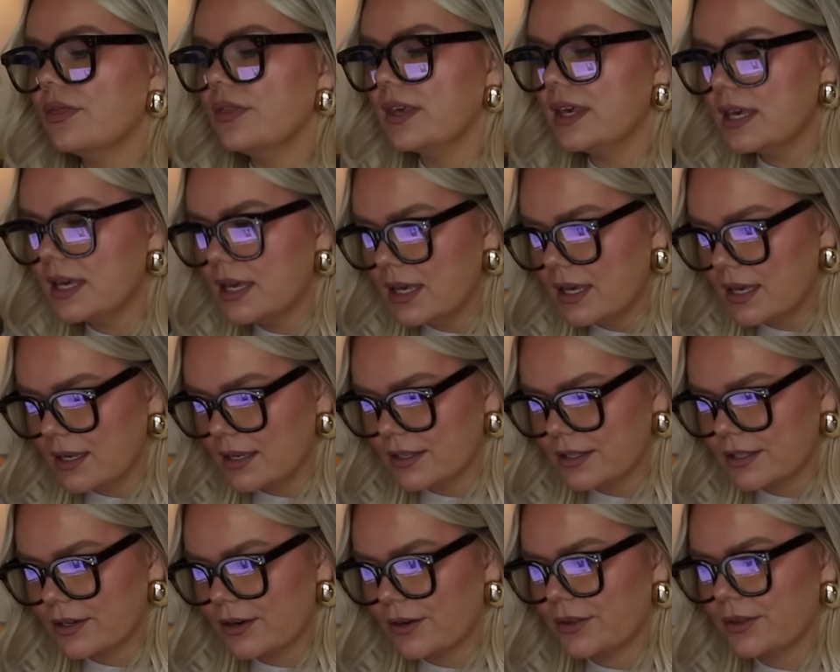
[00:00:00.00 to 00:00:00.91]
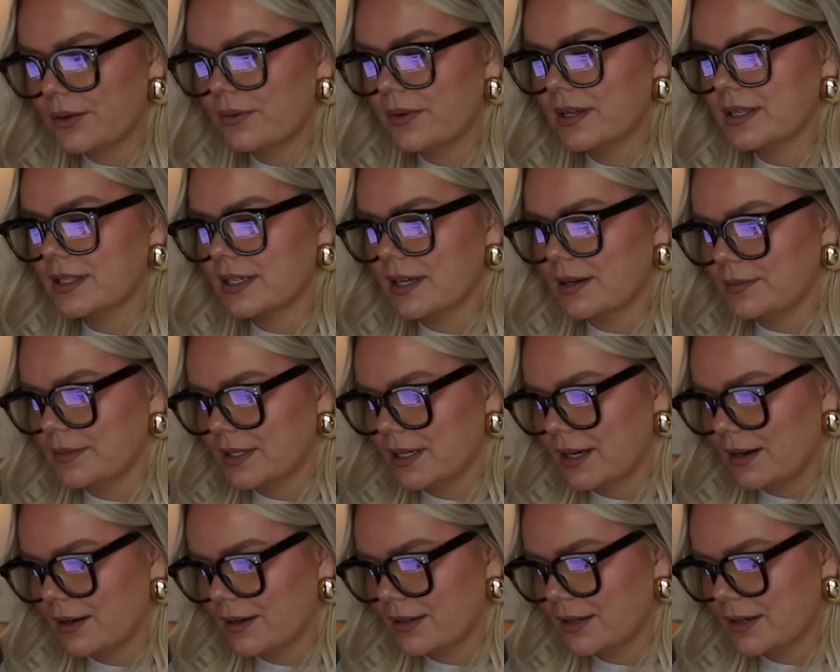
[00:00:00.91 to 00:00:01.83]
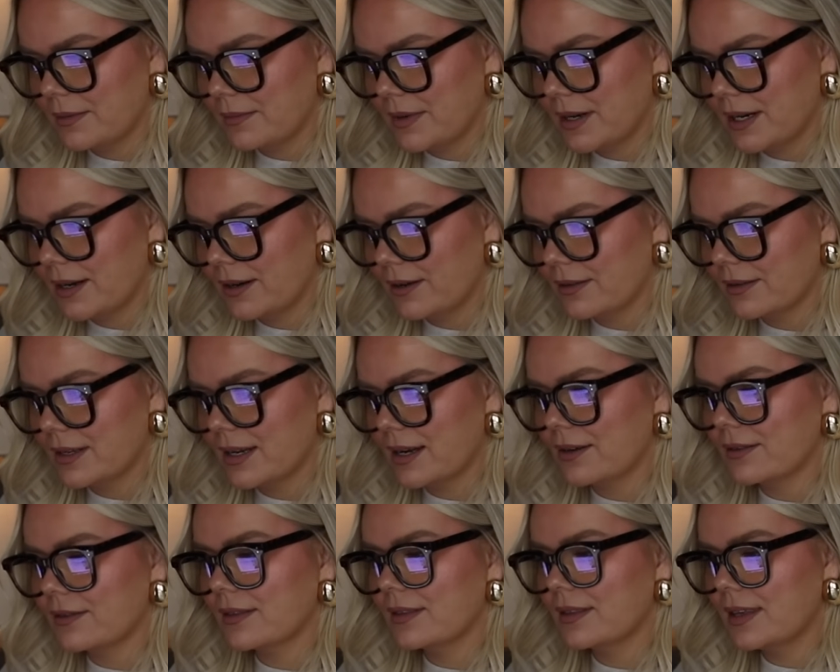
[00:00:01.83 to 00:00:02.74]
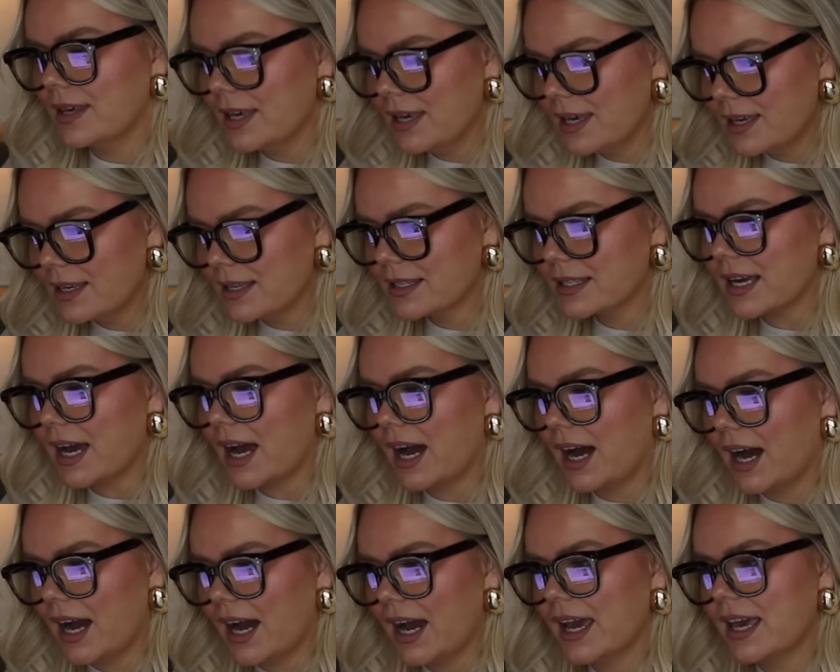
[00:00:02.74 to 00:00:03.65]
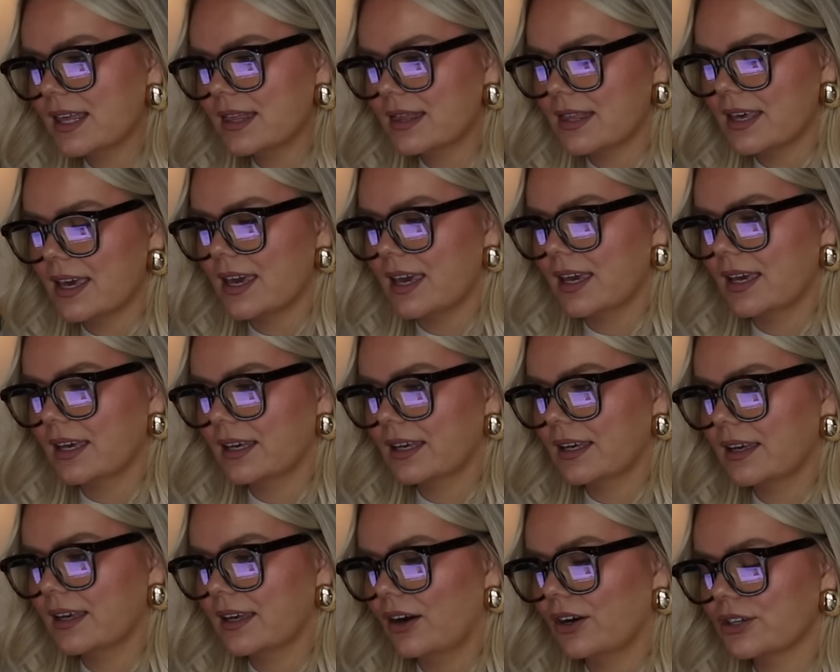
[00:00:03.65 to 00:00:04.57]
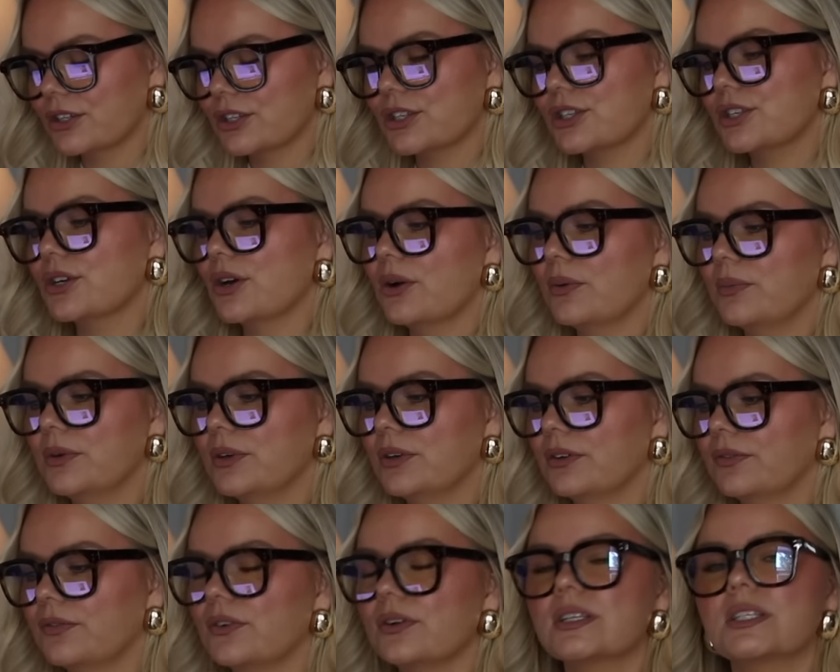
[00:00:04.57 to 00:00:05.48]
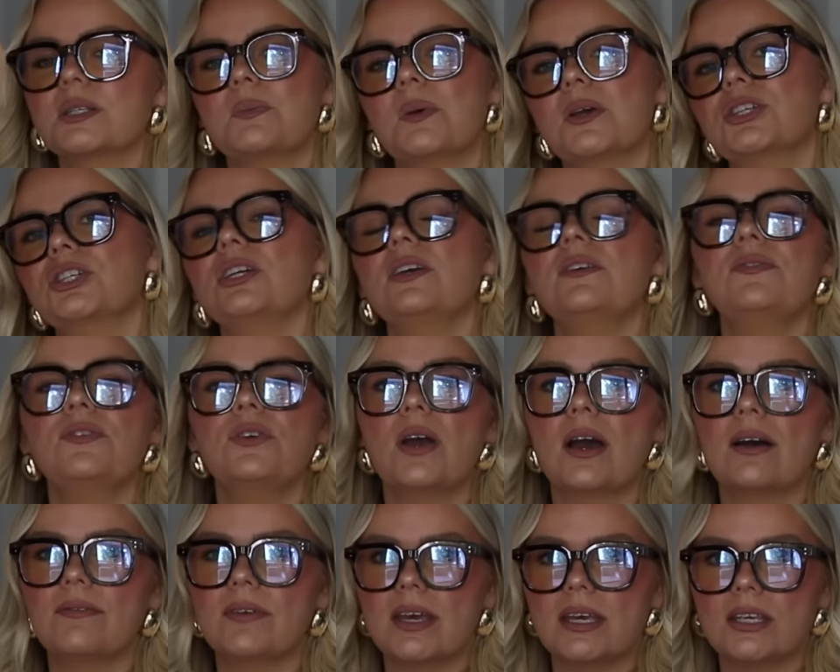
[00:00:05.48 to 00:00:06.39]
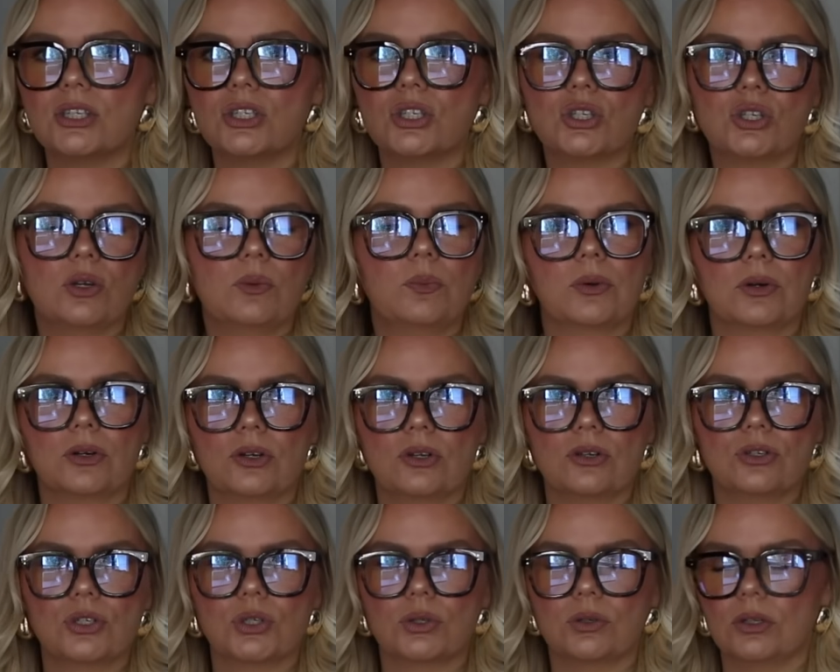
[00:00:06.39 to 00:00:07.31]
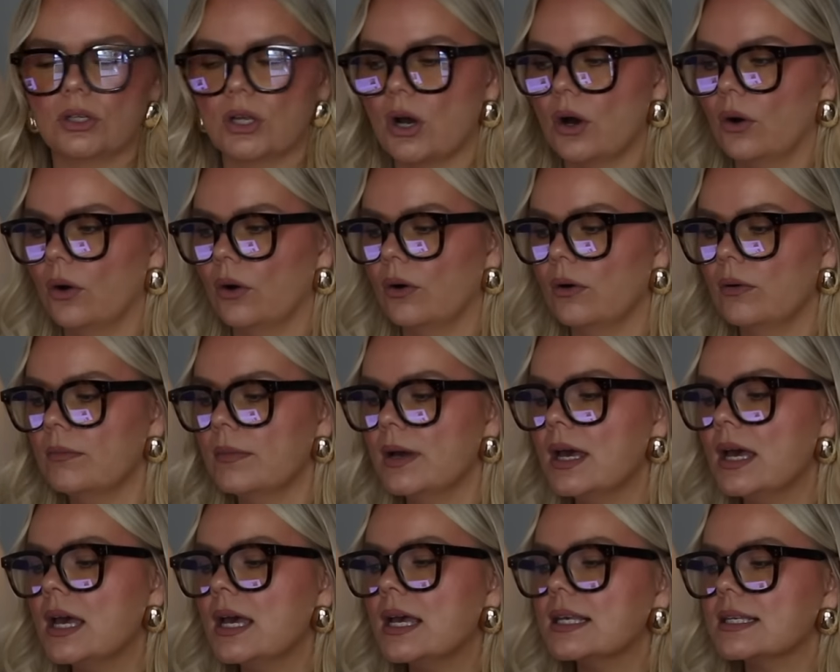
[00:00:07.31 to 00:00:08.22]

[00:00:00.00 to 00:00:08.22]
These are the ones I'm talking about. Now these I think are so beautiful, especially if you have a super neutral home.